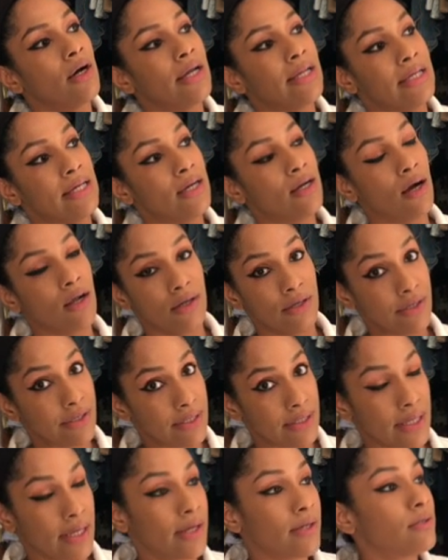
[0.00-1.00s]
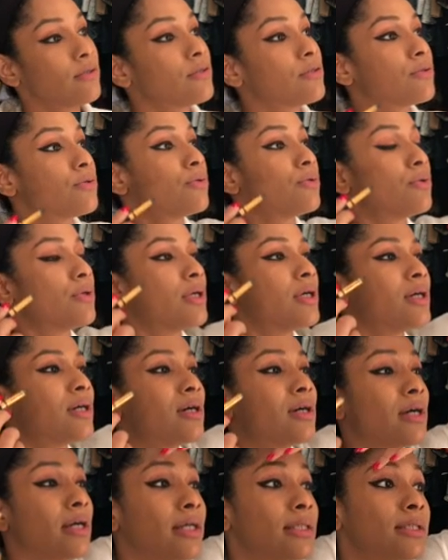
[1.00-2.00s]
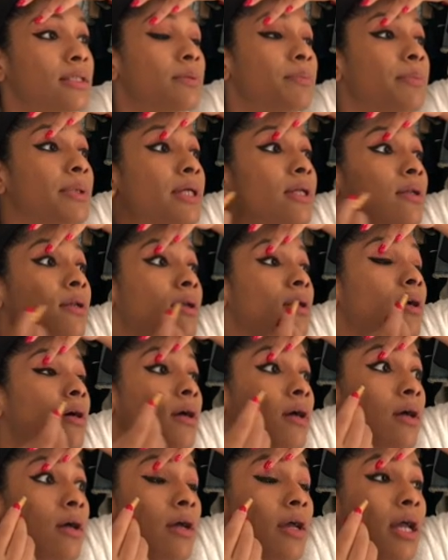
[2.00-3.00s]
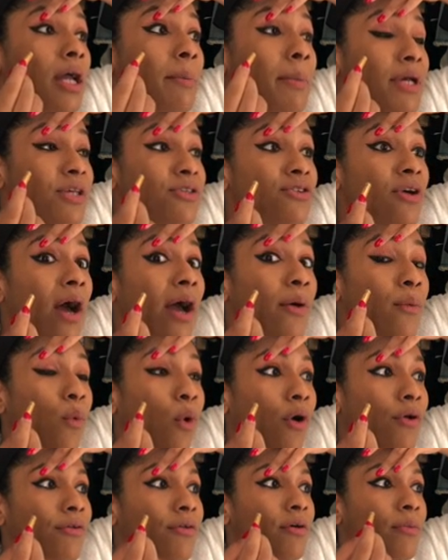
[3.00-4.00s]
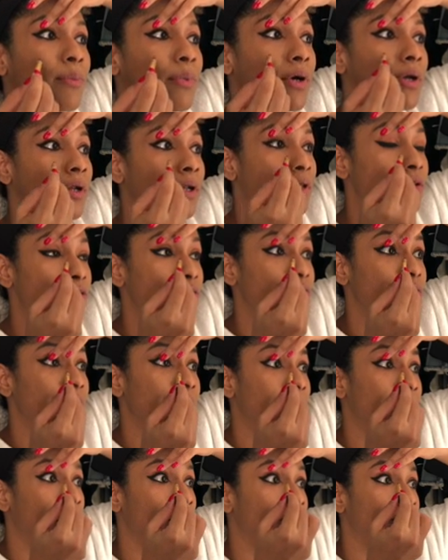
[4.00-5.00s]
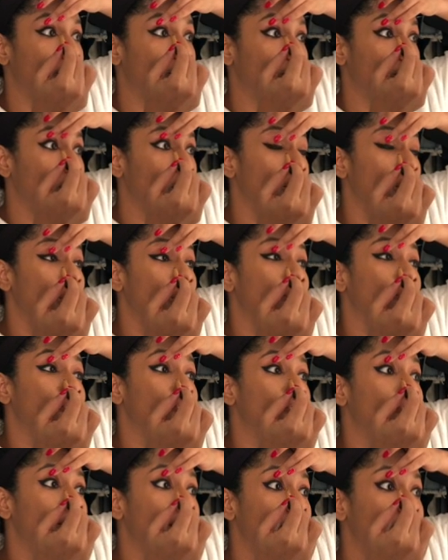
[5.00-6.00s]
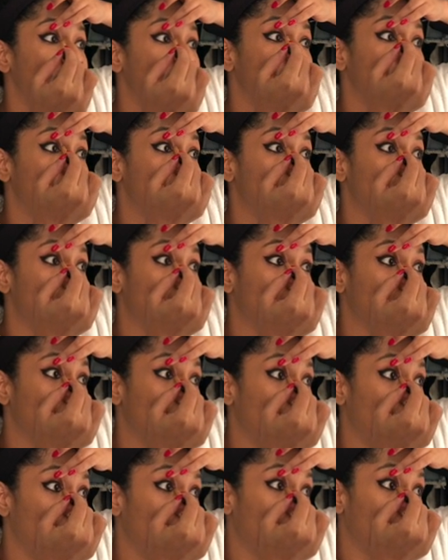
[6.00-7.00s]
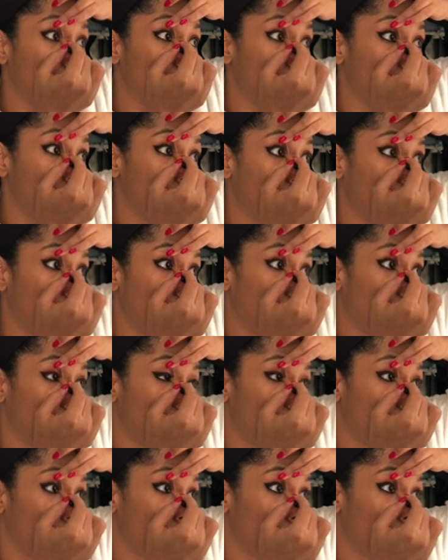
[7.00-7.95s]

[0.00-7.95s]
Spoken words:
any color in there, so it's a bit, makes your eye water, but it's really helpful. Just lift it and go under your